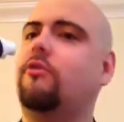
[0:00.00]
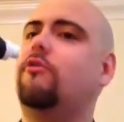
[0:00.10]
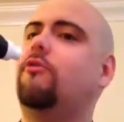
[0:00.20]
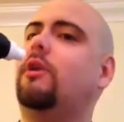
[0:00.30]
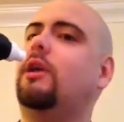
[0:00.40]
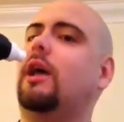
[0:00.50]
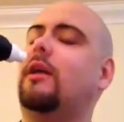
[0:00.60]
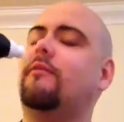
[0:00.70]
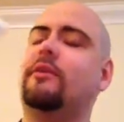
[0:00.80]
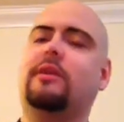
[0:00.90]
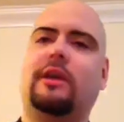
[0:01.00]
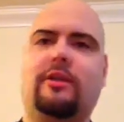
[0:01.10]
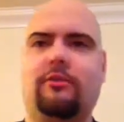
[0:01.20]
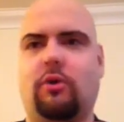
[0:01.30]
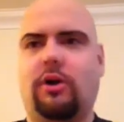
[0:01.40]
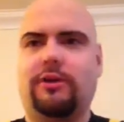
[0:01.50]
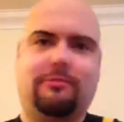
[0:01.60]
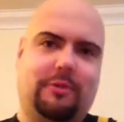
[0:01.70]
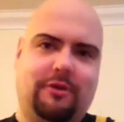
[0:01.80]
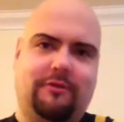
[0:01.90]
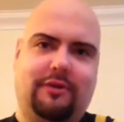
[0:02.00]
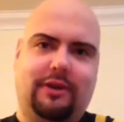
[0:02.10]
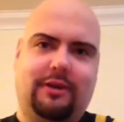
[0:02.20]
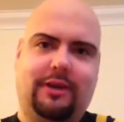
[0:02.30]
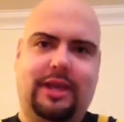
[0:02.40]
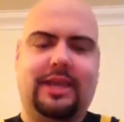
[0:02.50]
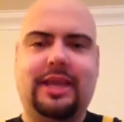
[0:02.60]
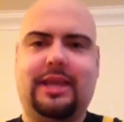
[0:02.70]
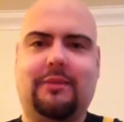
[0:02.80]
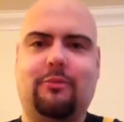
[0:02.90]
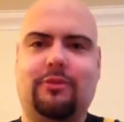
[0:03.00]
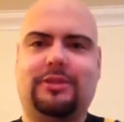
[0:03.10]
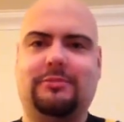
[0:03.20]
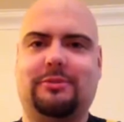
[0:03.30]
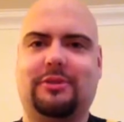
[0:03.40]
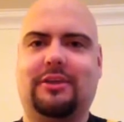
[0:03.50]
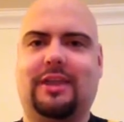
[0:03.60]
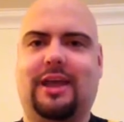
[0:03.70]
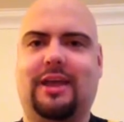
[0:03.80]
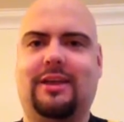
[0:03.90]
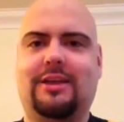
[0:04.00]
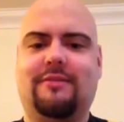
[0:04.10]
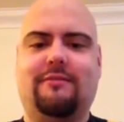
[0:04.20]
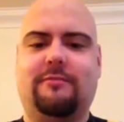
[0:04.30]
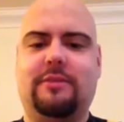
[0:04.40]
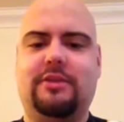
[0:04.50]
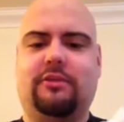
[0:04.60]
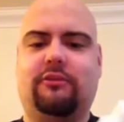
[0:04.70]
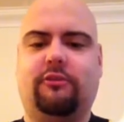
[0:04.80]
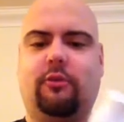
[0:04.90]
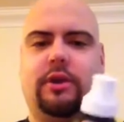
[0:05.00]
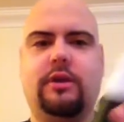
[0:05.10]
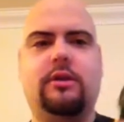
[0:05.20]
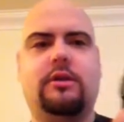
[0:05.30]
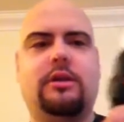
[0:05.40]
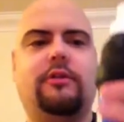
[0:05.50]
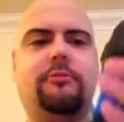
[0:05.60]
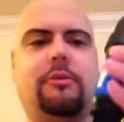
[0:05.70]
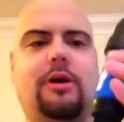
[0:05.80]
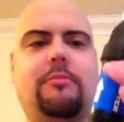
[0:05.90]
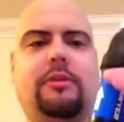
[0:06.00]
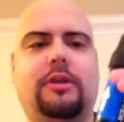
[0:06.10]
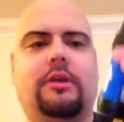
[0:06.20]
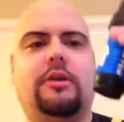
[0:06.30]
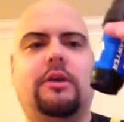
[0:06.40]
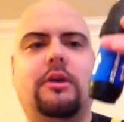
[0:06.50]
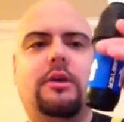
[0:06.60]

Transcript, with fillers: drink out of it, and the water's purified. It can't get more simple than that. For me, the Sawyer is probably